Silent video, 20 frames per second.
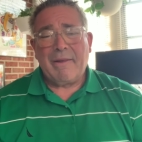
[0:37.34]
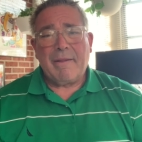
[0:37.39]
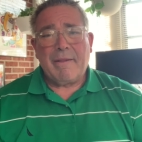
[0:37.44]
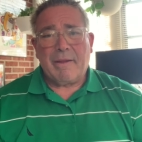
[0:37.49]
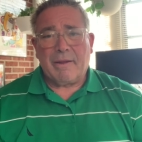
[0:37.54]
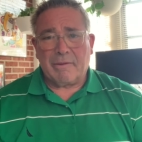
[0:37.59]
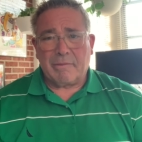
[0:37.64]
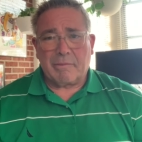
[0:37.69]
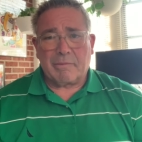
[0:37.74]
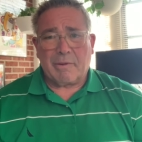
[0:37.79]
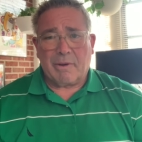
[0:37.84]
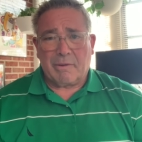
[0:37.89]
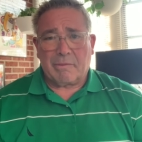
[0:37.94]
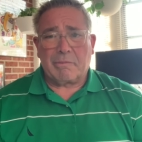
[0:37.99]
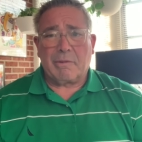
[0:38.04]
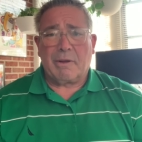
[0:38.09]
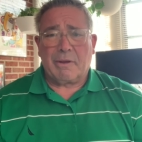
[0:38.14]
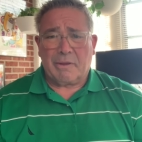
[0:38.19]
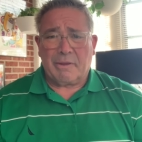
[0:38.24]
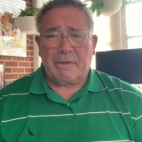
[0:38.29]
a,
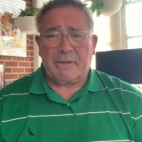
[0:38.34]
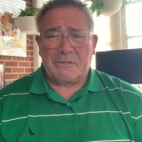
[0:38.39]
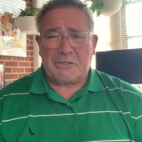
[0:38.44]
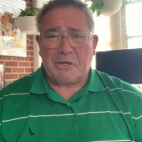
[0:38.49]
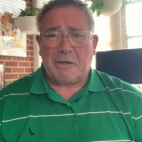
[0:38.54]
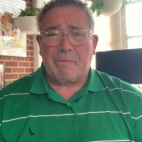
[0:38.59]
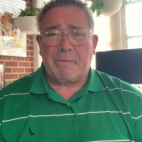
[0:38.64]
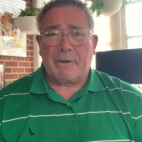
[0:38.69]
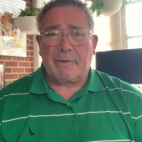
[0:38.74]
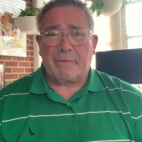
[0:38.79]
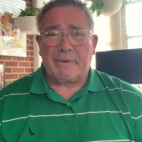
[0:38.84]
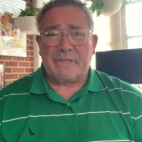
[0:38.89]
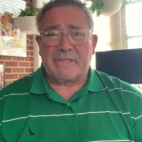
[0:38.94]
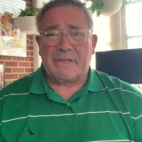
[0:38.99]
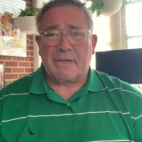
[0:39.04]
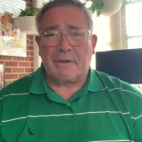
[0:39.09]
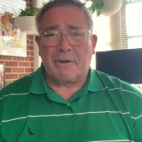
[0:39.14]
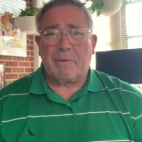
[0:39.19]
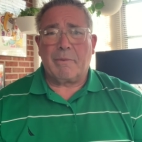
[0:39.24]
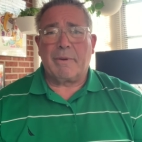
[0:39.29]
a, legitimate reason
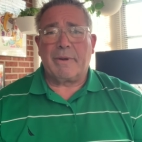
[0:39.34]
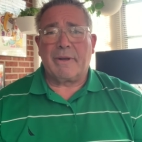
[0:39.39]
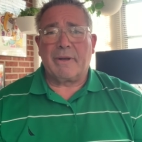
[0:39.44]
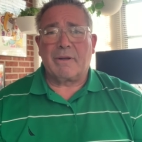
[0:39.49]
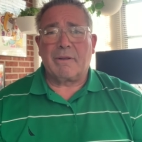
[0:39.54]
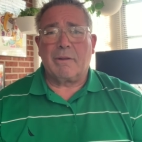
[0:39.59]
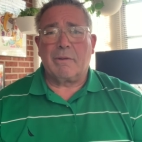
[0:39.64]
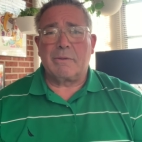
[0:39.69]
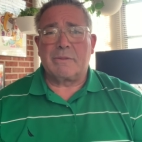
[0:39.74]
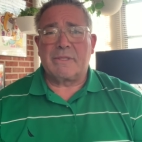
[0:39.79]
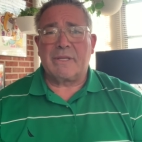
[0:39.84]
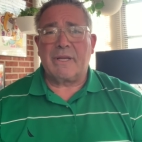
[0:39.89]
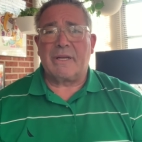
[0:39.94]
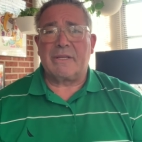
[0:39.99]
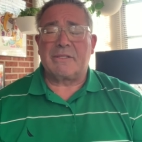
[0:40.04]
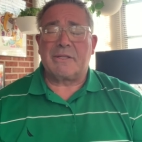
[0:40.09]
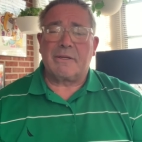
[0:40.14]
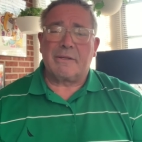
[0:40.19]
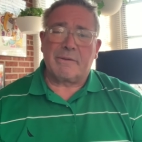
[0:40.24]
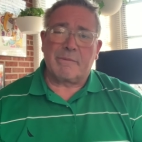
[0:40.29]
to go into closed
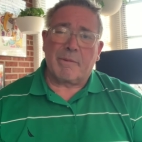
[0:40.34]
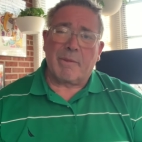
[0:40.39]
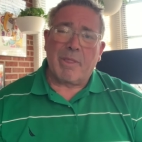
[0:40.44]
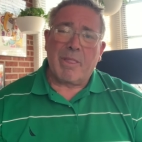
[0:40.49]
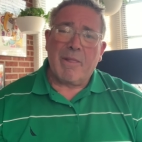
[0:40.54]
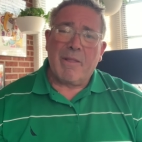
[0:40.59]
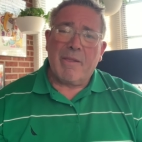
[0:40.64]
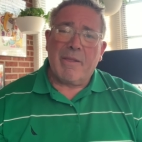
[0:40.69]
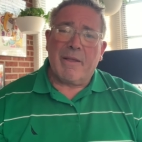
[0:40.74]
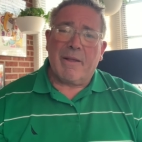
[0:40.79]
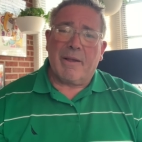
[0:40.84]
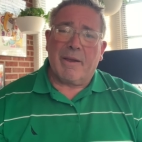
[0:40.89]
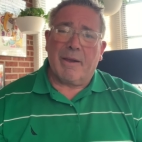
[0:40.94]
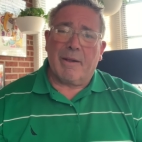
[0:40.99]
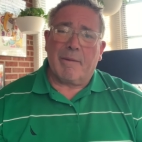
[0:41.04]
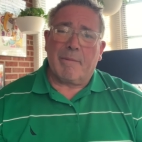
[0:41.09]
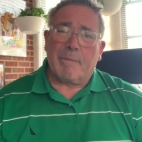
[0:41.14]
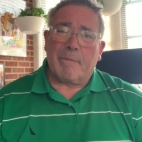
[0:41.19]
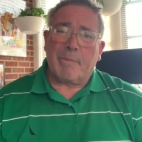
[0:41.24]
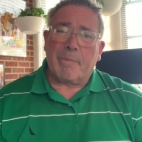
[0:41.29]
session.
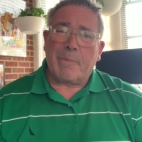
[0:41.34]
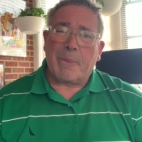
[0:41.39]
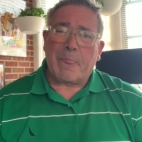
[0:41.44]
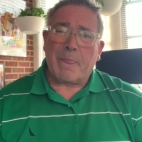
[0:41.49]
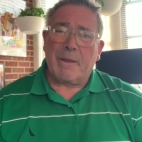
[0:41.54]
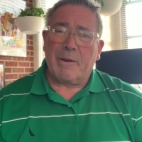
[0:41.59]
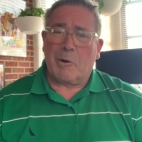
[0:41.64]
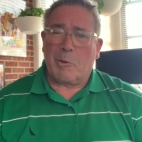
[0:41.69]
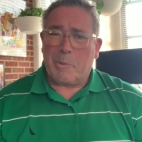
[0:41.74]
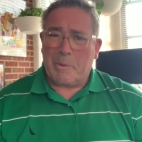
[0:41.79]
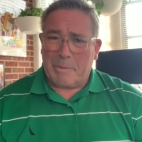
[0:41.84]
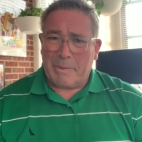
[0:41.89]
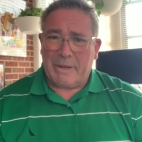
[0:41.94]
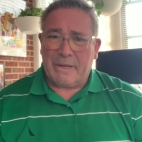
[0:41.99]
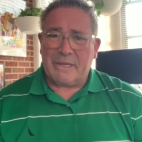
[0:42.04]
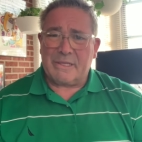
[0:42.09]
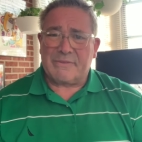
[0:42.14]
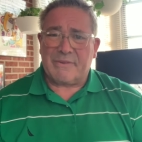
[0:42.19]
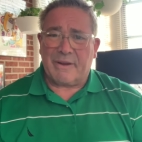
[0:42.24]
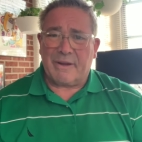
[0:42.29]
Um, an open
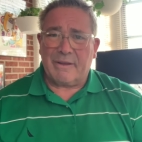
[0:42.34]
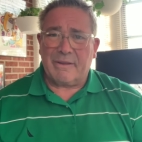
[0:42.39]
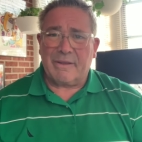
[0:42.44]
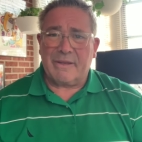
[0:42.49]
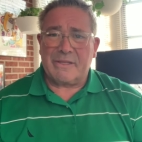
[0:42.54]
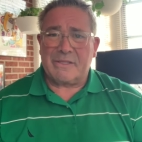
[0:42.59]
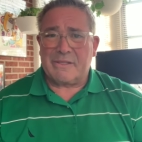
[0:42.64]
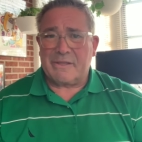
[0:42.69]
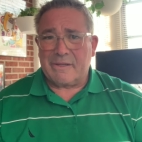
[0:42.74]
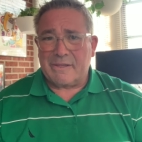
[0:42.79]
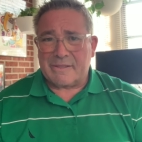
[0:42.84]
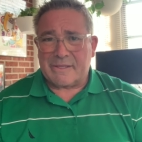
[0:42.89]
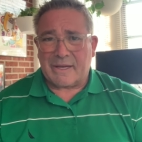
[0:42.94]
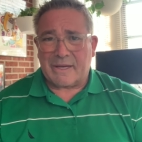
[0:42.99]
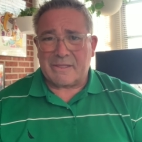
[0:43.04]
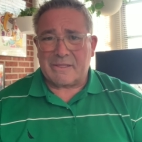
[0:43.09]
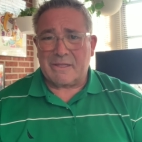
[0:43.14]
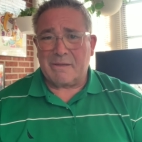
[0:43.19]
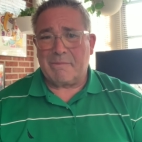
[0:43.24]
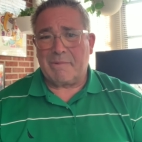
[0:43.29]
meetings violation has
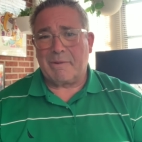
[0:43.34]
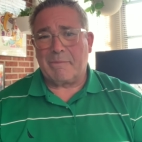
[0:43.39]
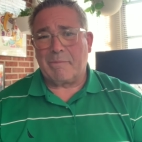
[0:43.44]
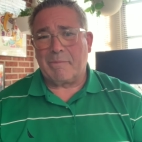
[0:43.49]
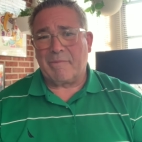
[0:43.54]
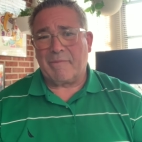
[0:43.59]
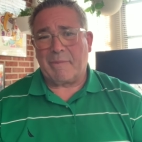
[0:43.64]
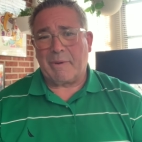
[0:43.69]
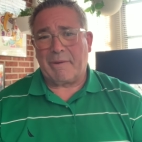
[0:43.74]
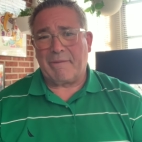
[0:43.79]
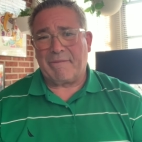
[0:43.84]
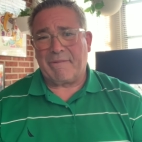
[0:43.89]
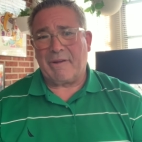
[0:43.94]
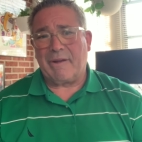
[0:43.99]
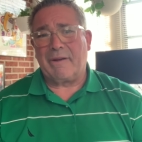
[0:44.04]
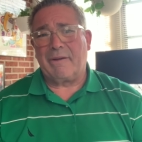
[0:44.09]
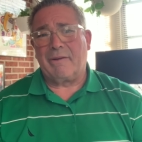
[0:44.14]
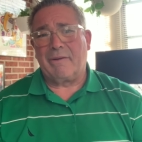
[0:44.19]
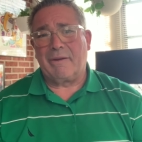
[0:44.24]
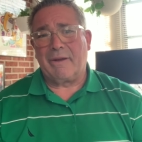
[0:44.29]
actually been, been
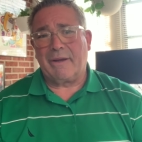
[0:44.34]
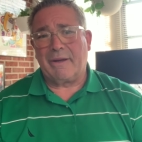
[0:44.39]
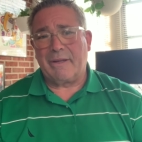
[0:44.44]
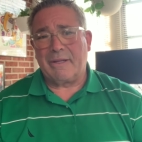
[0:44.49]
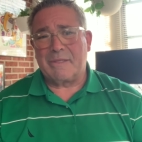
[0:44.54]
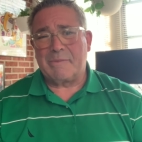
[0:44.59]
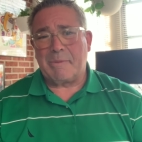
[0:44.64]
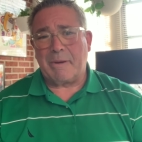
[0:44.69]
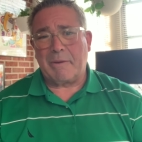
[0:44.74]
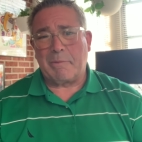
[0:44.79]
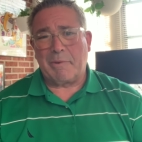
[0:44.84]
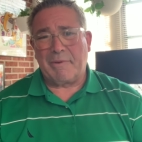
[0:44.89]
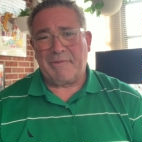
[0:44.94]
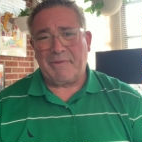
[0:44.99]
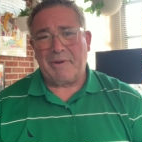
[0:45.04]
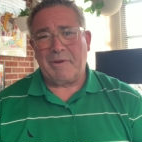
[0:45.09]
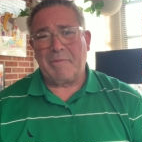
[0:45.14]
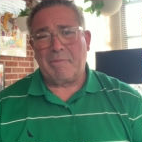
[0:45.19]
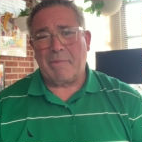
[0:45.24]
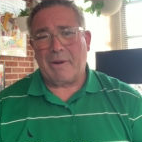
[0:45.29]
filed and it's being
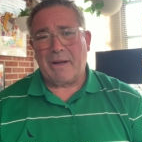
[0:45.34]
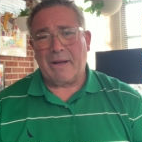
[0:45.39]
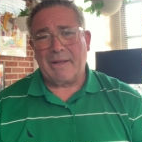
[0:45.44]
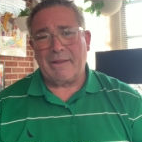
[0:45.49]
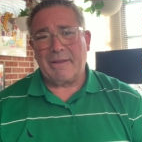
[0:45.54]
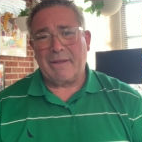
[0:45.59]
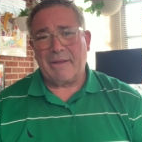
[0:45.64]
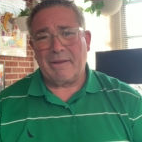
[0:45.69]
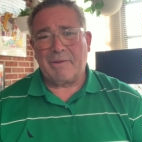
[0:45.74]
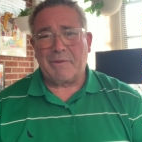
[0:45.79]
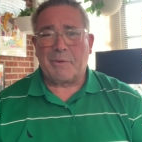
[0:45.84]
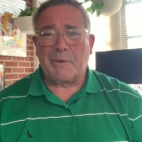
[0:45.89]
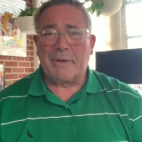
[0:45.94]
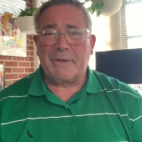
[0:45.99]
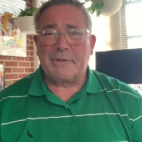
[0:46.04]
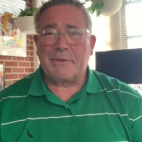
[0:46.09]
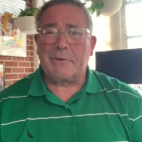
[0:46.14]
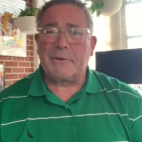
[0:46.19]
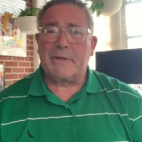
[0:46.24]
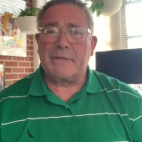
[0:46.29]
reviewed by the Illinois
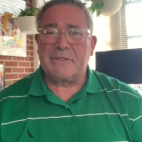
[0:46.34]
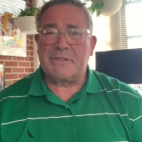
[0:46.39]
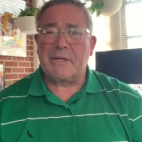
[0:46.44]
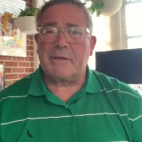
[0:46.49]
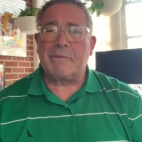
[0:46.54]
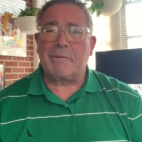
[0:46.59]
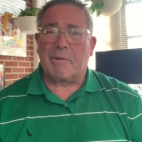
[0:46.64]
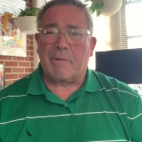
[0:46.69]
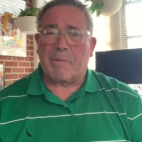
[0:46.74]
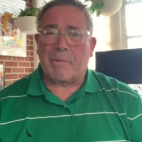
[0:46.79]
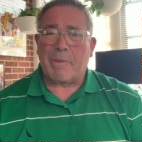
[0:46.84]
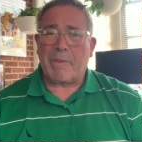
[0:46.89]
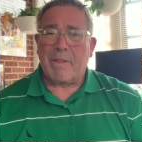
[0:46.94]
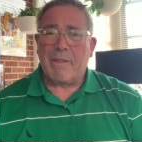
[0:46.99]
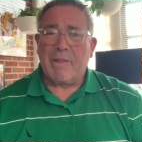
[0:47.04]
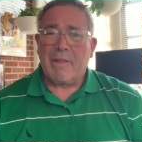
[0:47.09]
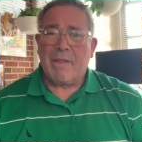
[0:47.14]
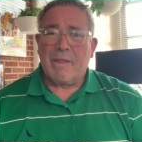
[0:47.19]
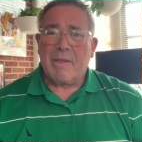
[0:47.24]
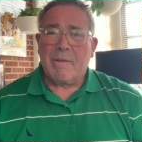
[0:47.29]
Attorney General.
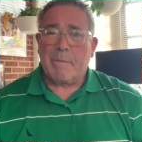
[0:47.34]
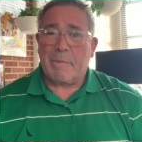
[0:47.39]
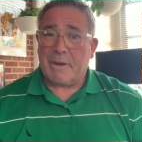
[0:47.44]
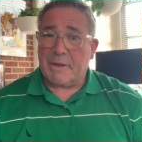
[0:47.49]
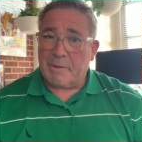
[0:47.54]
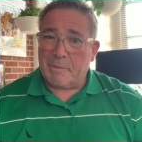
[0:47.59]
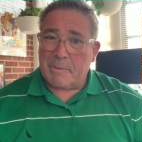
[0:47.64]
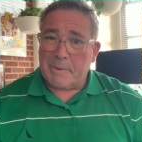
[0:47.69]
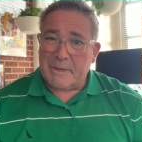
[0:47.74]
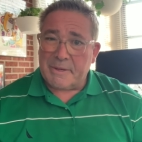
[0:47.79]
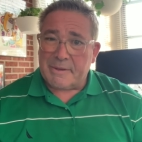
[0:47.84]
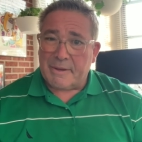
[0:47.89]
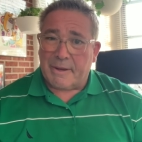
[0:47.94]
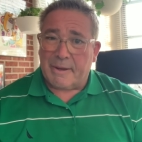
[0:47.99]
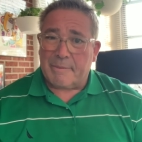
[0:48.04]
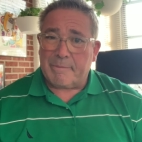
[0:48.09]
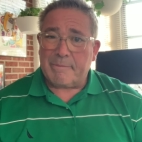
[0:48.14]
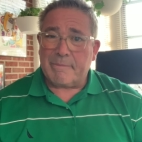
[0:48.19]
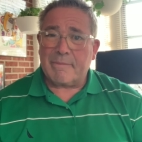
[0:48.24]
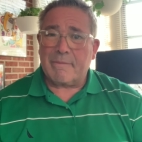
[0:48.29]
But in the
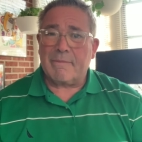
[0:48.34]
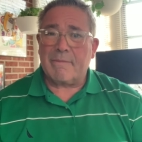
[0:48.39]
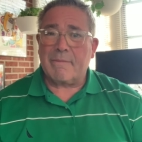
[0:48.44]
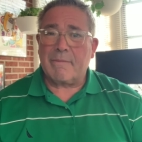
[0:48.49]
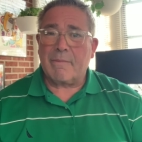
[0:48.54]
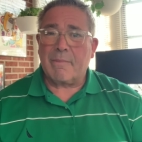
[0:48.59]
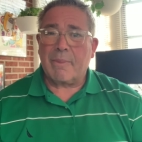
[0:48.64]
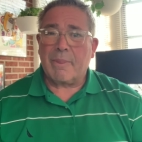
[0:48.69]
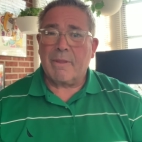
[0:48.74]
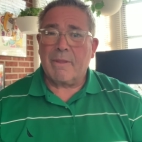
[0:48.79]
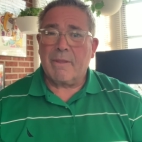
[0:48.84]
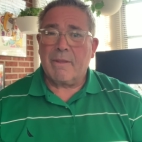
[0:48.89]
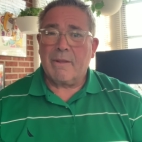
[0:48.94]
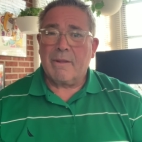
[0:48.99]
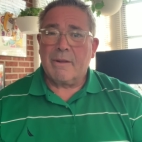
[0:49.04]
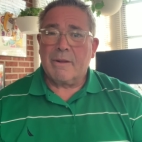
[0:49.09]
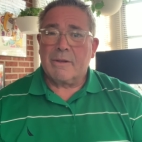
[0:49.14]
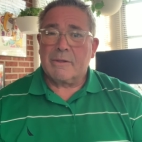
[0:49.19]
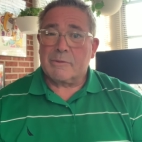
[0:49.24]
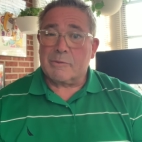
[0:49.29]
meantime,
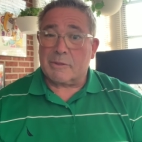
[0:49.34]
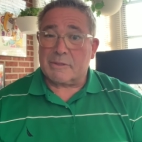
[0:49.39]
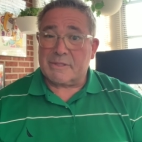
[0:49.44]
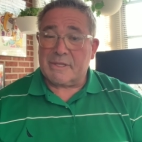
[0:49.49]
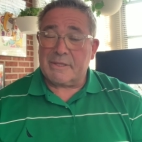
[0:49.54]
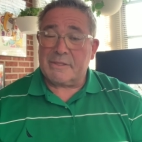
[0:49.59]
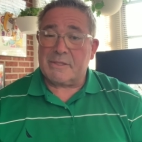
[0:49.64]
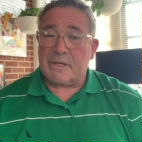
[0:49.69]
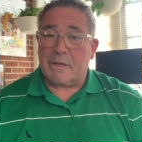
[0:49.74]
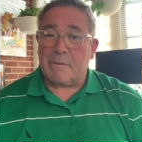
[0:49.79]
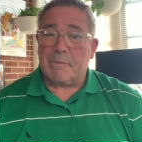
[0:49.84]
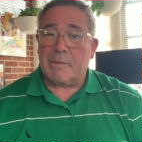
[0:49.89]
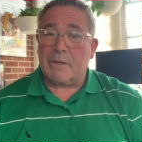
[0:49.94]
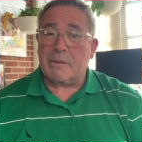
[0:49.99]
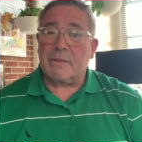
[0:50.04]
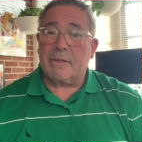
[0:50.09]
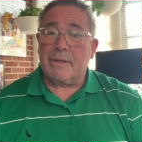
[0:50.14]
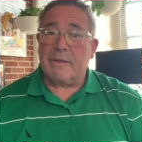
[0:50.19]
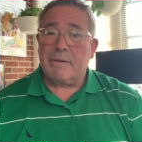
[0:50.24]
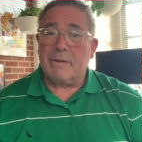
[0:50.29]
Trustee John
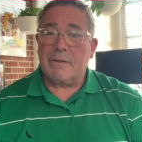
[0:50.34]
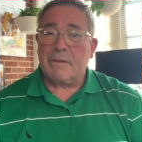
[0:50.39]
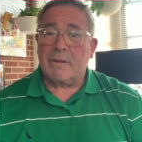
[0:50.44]
Buckley